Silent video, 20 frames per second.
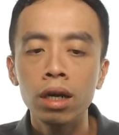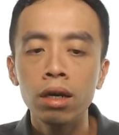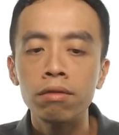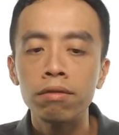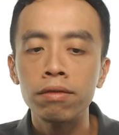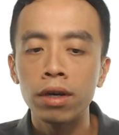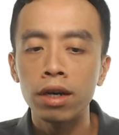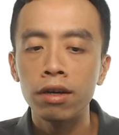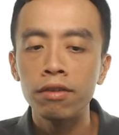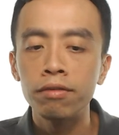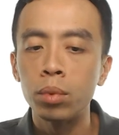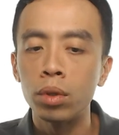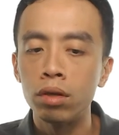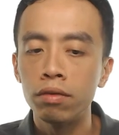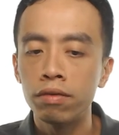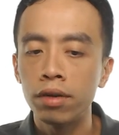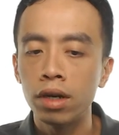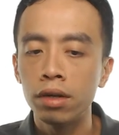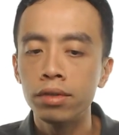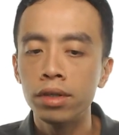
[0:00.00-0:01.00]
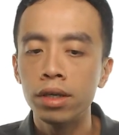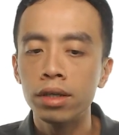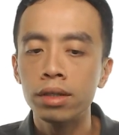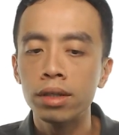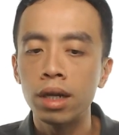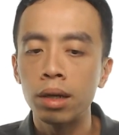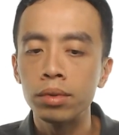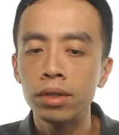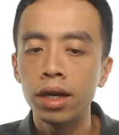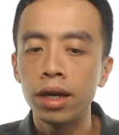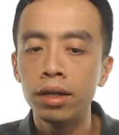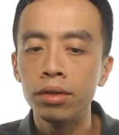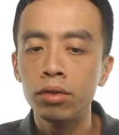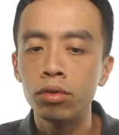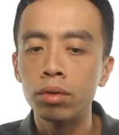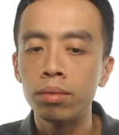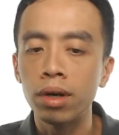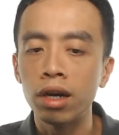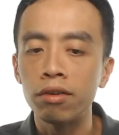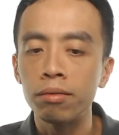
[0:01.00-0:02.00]
5.56 times 10 to
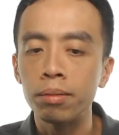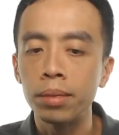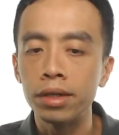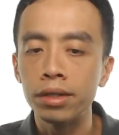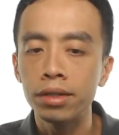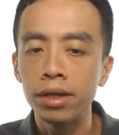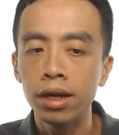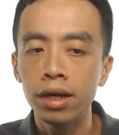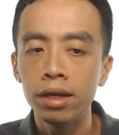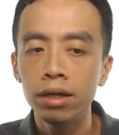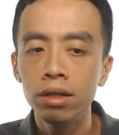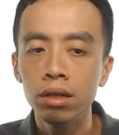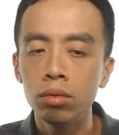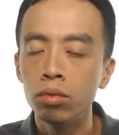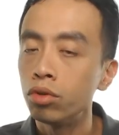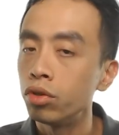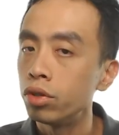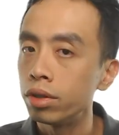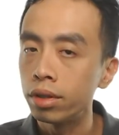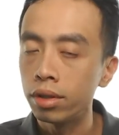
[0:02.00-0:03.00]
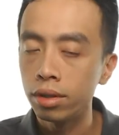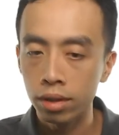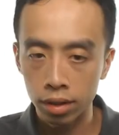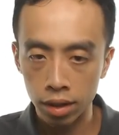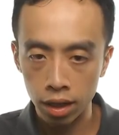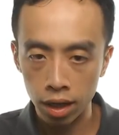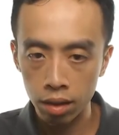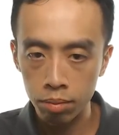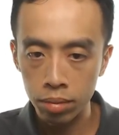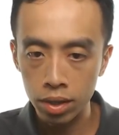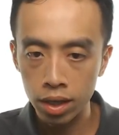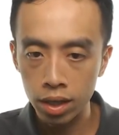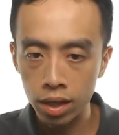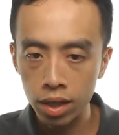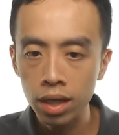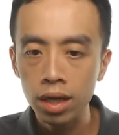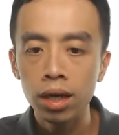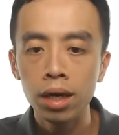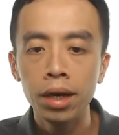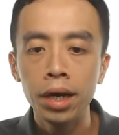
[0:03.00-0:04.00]
the power of minus 10, which is
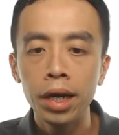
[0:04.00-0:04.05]
Kb,